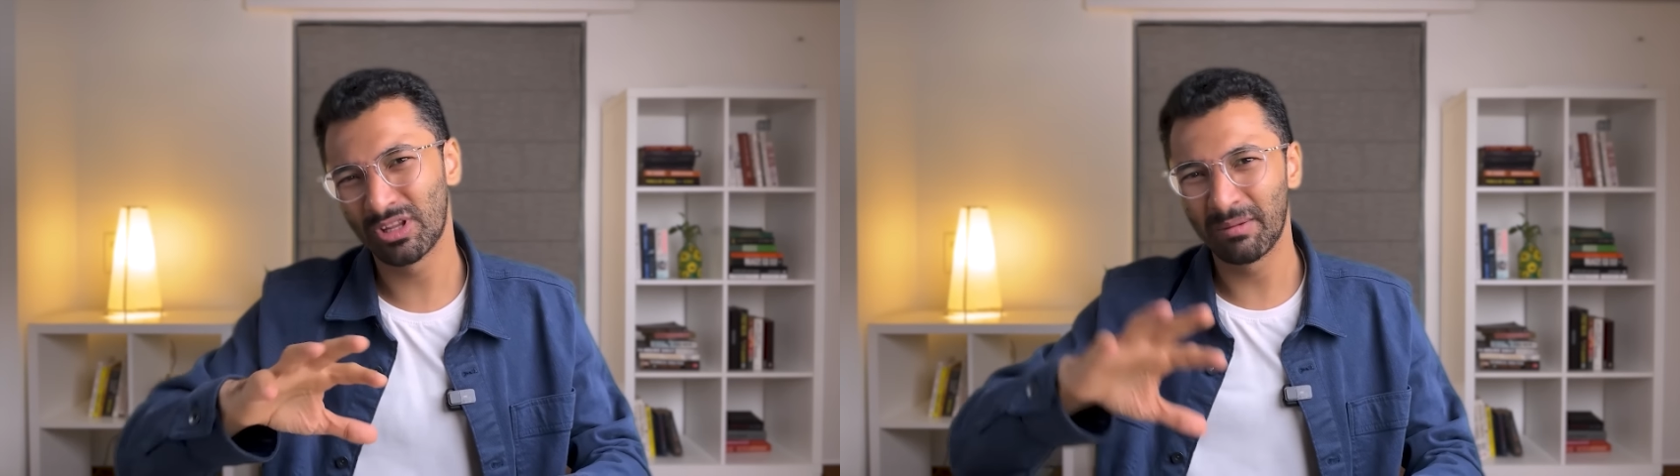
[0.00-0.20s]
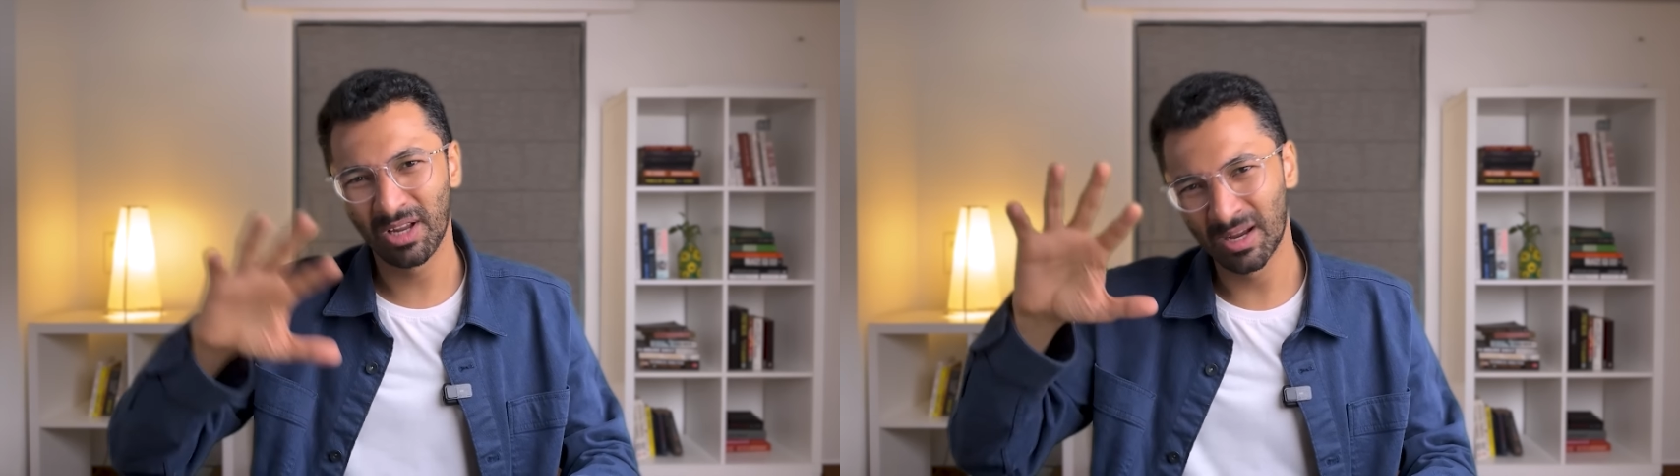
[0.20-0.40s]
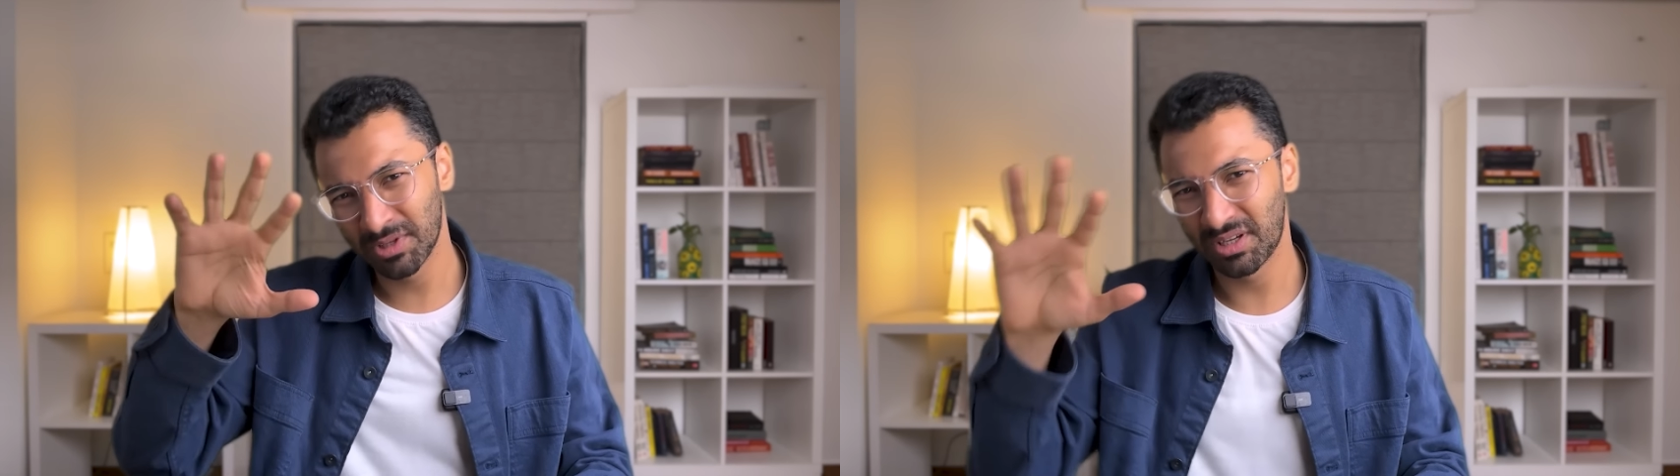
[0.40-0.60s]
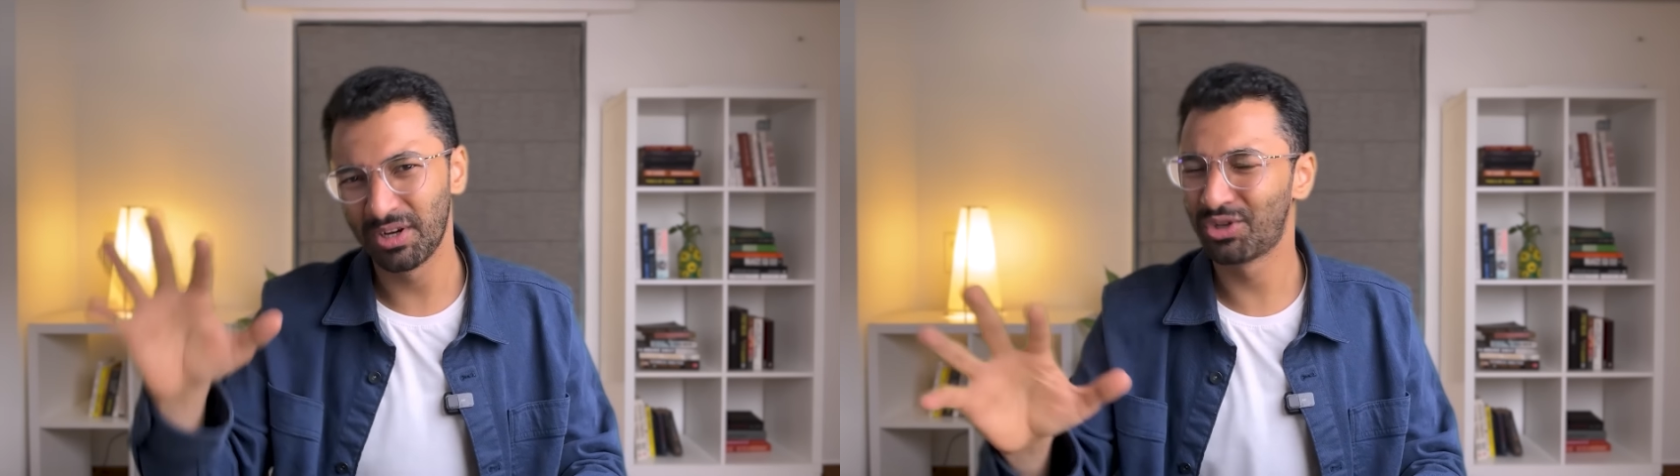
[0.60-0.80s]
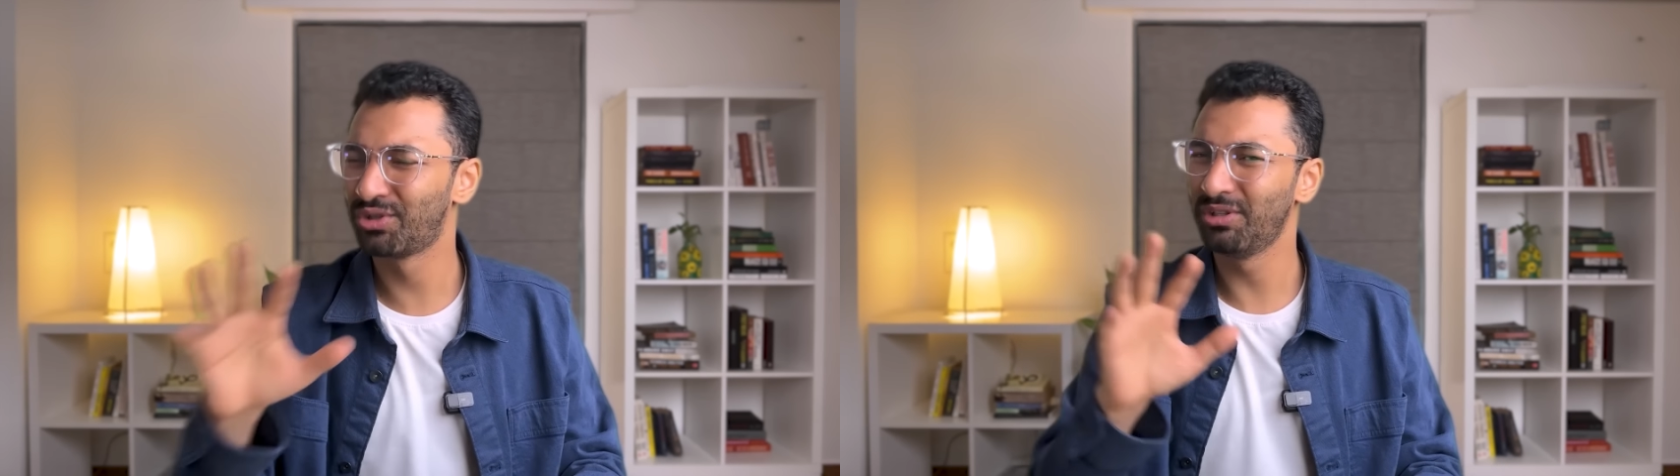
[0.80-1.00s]
so that becomes an
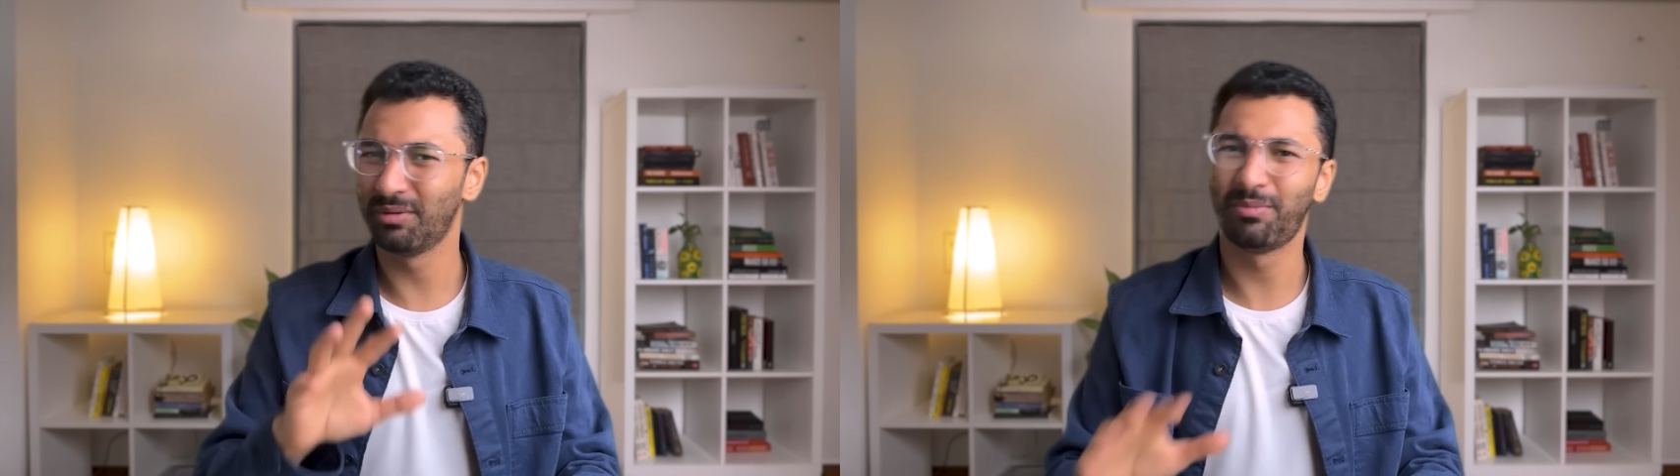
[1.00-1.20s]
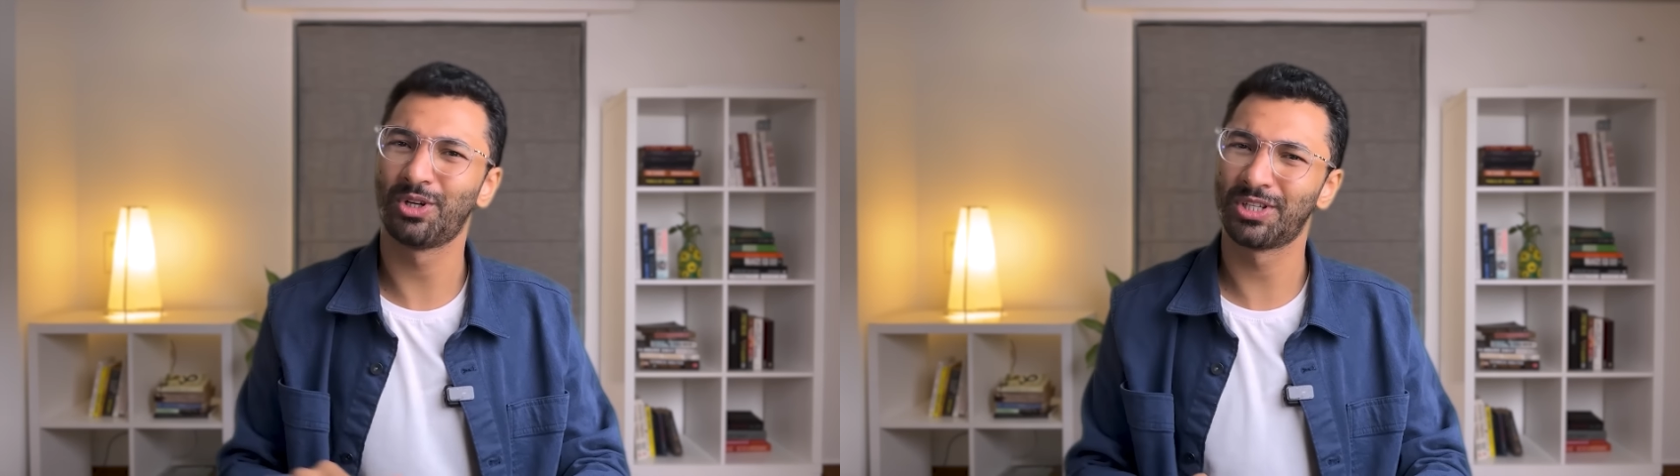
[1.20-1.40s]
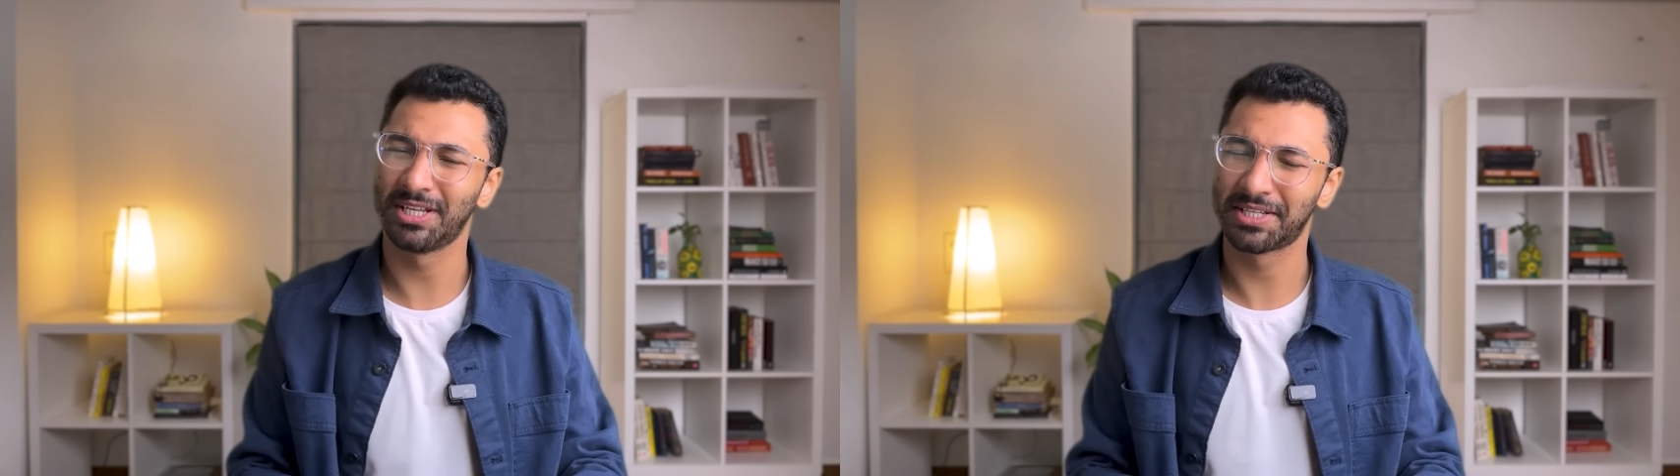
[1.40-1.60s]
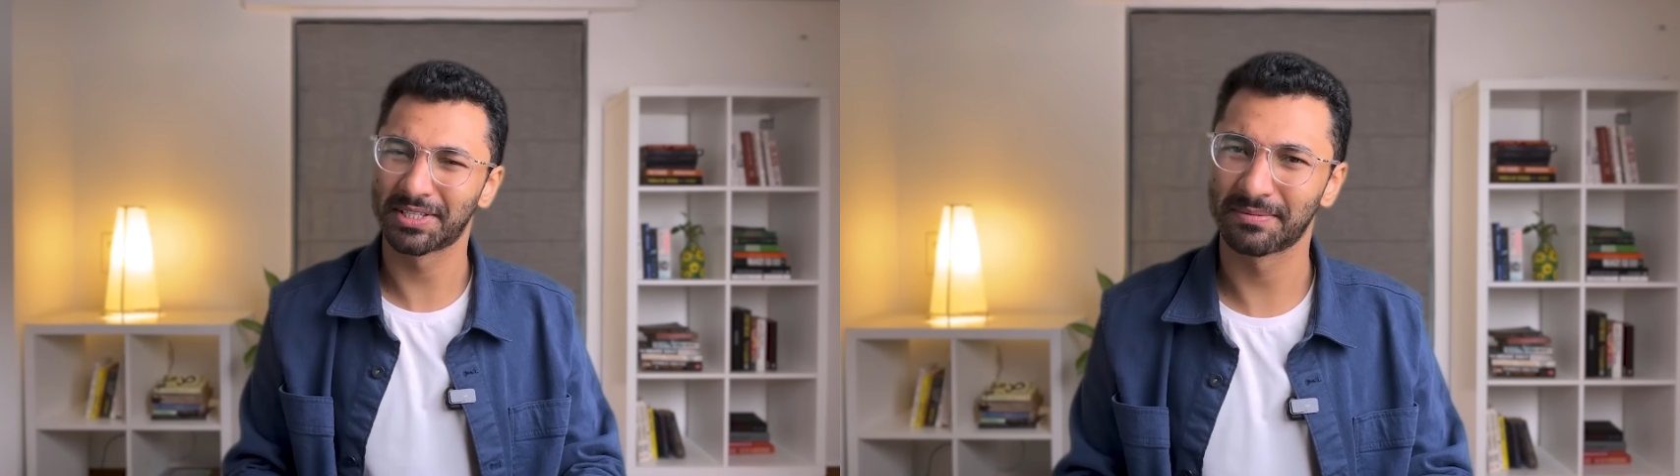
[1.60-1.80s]
additional process.